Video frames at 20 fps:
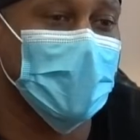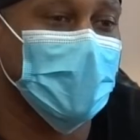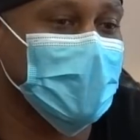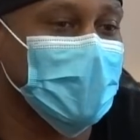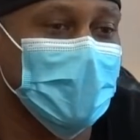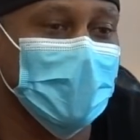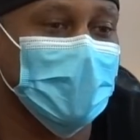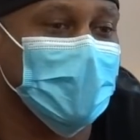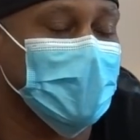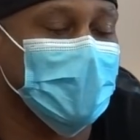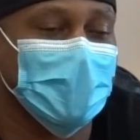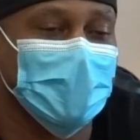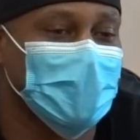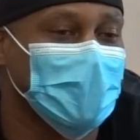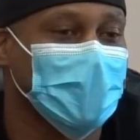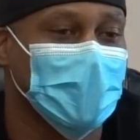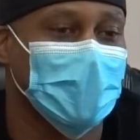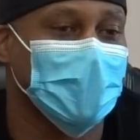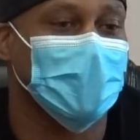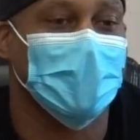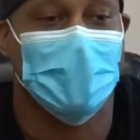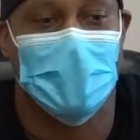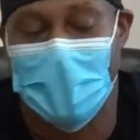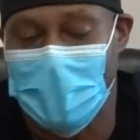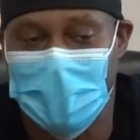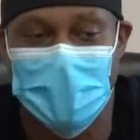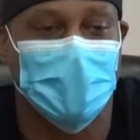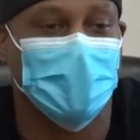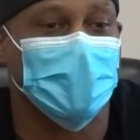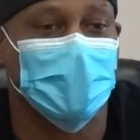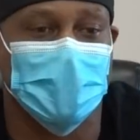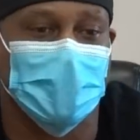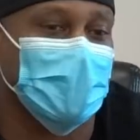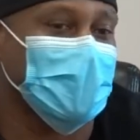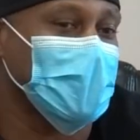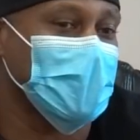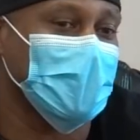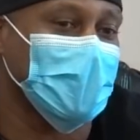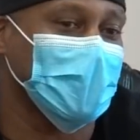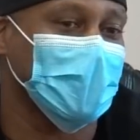isn't gonna happen for some
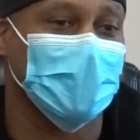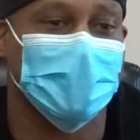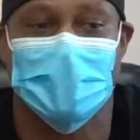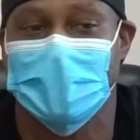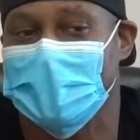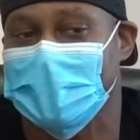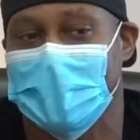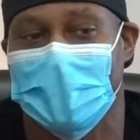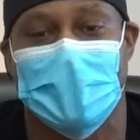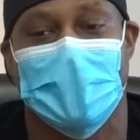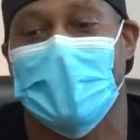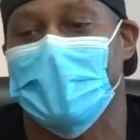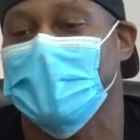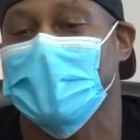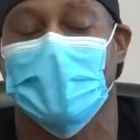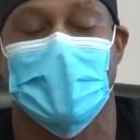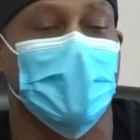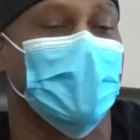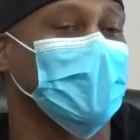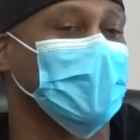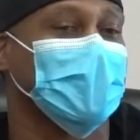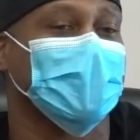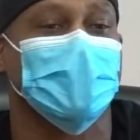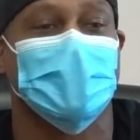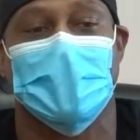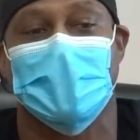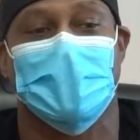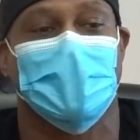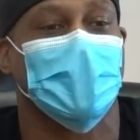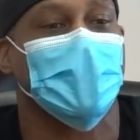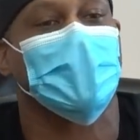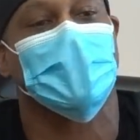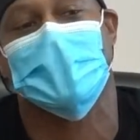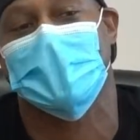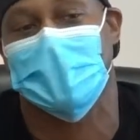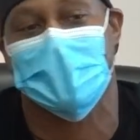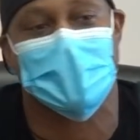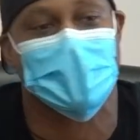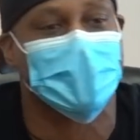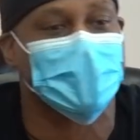people. That's just not how it goes. That's like fairy
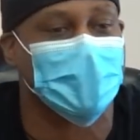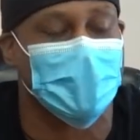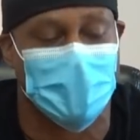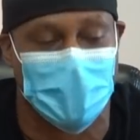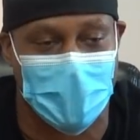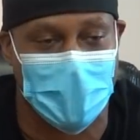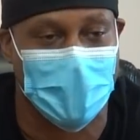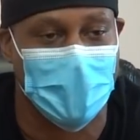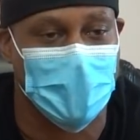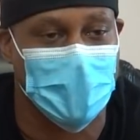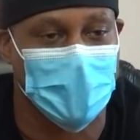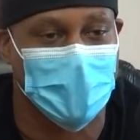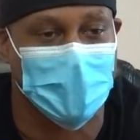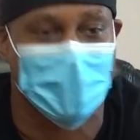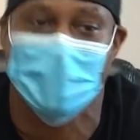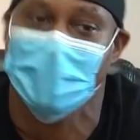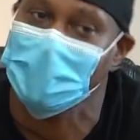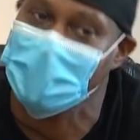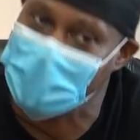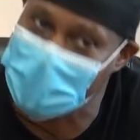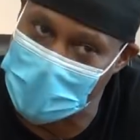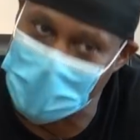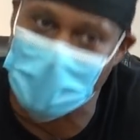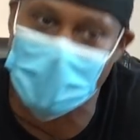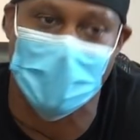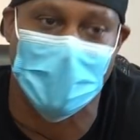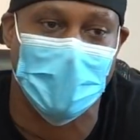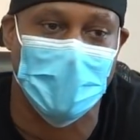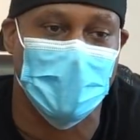tale stuff, right? right? So, D,